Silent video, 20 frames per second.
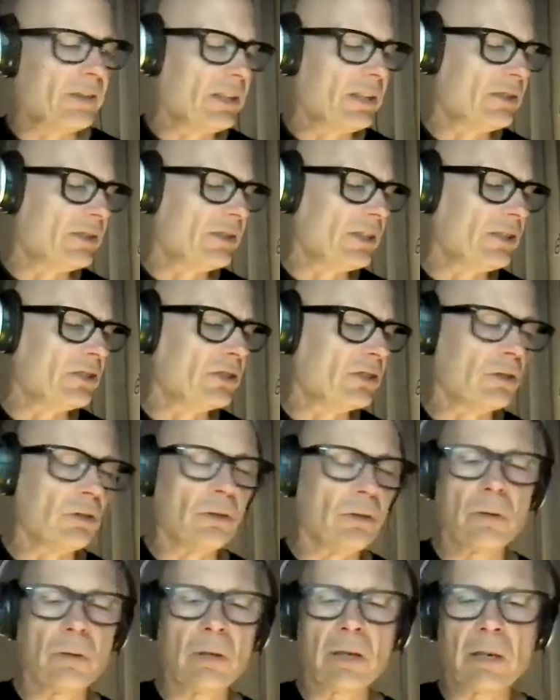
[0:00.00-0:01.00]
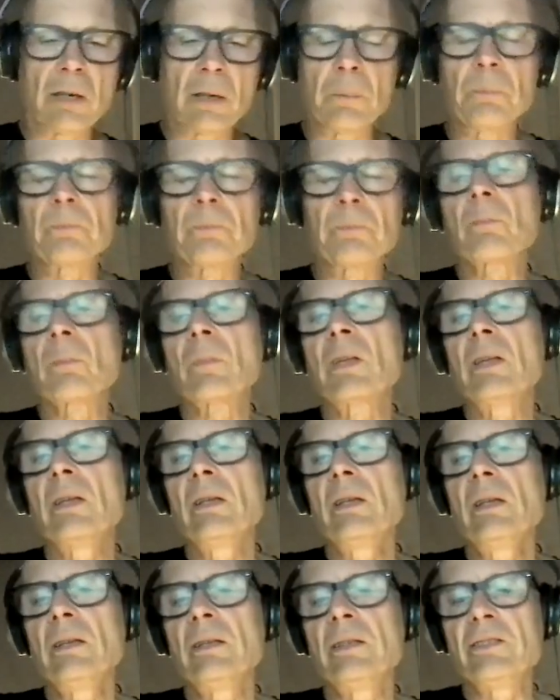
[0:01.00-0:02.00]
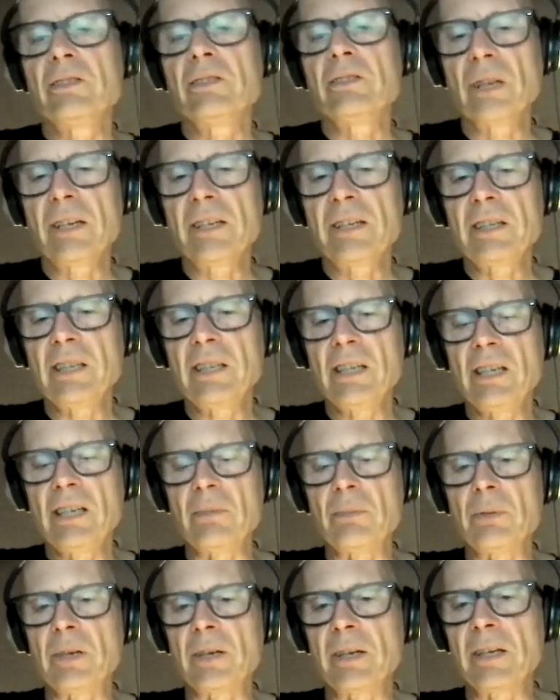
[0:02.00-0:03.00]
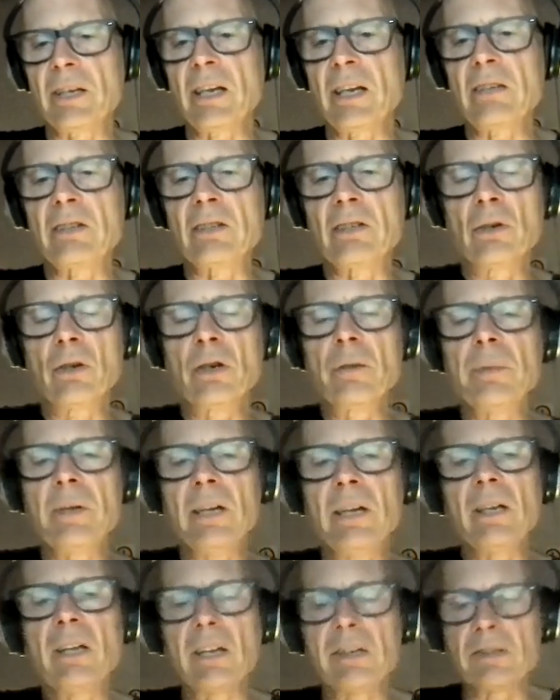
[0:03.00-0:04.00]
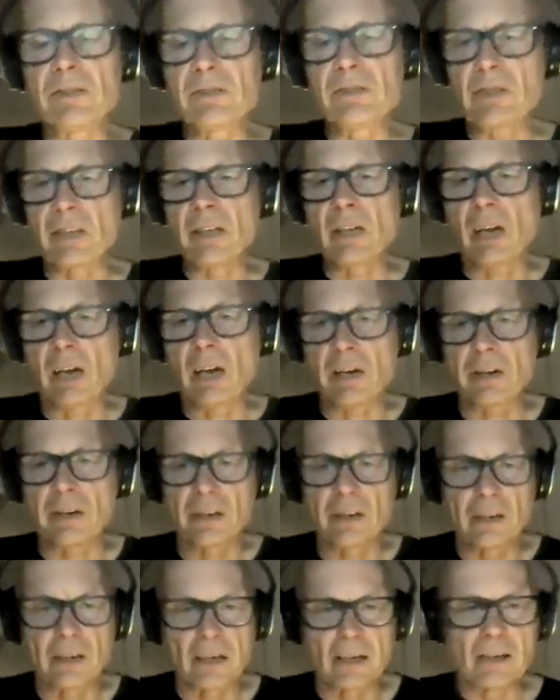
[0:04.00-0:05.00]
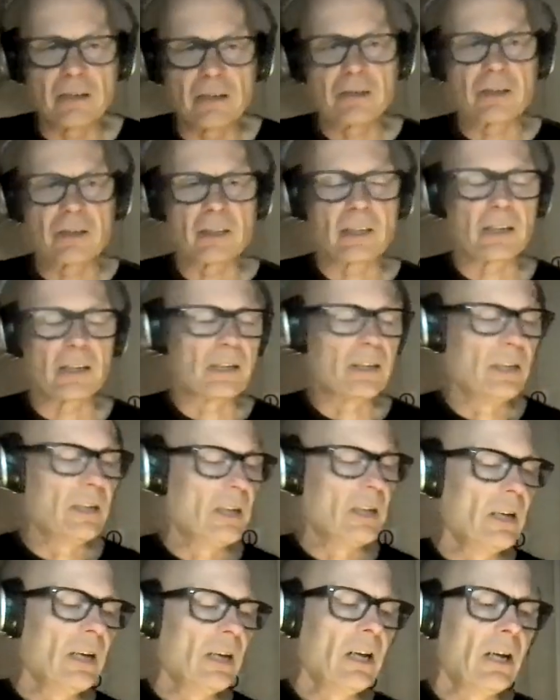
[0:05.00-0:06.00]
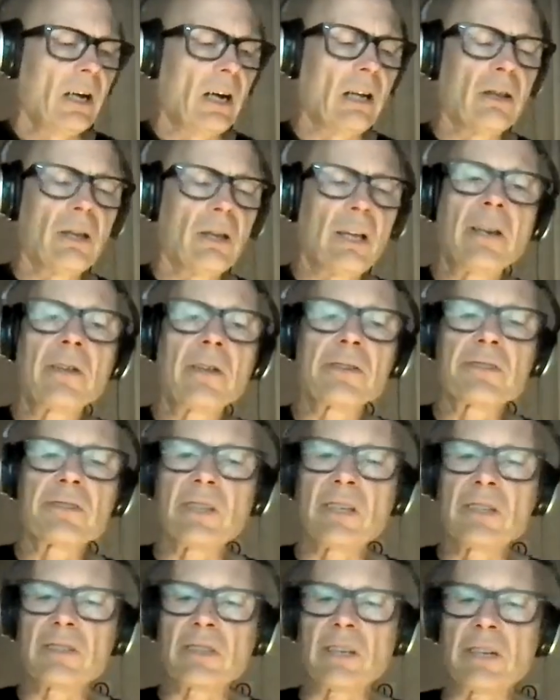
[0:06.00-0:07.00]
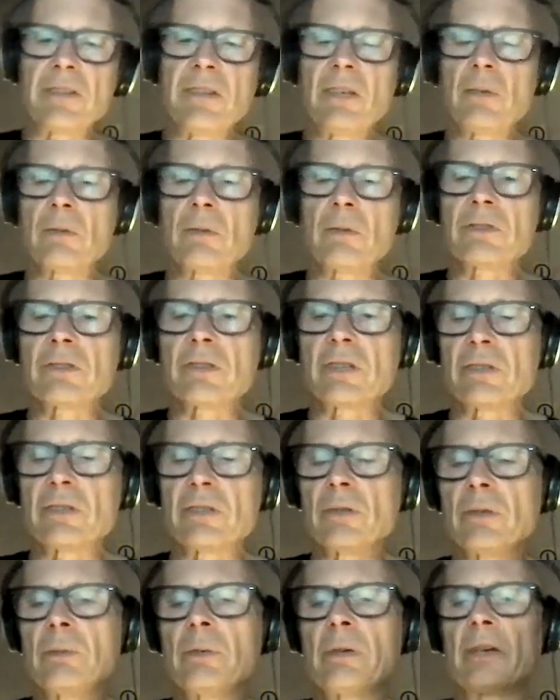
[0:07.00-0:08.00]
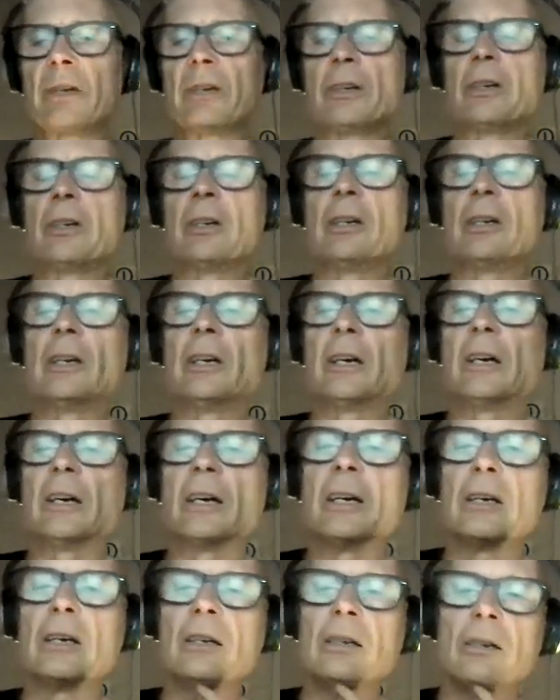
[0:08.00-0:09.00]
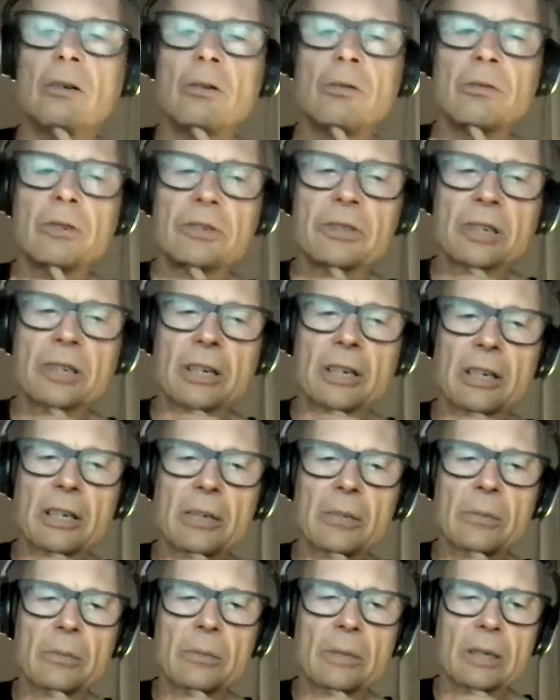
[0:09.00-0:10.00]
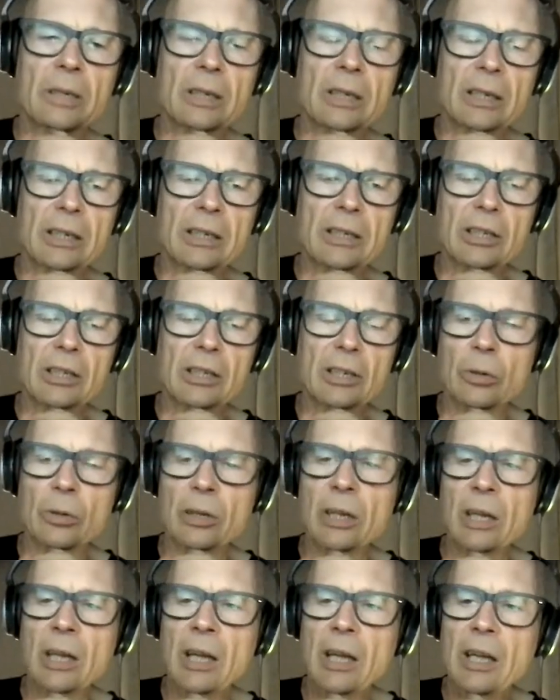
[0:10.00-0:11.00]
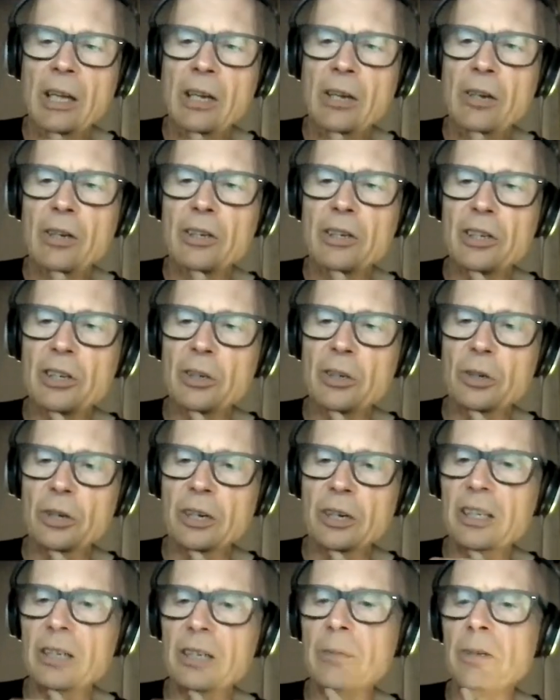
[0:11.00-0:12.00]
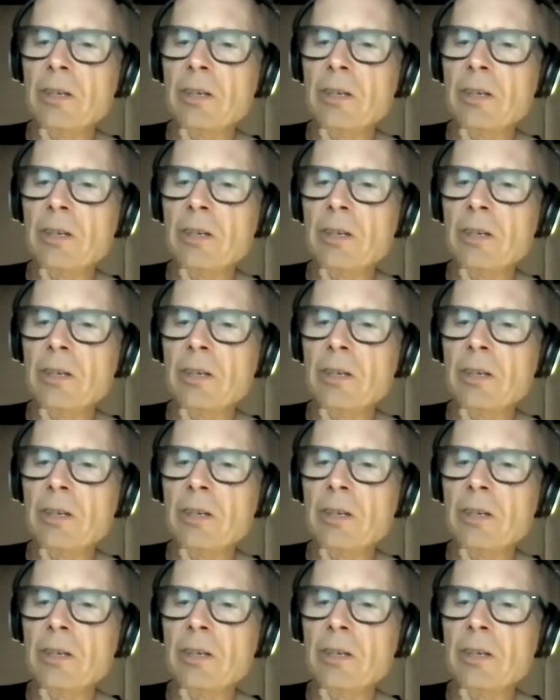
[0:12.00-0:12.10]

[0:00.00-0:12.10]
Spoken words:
and they do like heat. But again, the lower mainland is getting hotter, and a lot of those things I think will start doing better over time. You know, we here in New York, I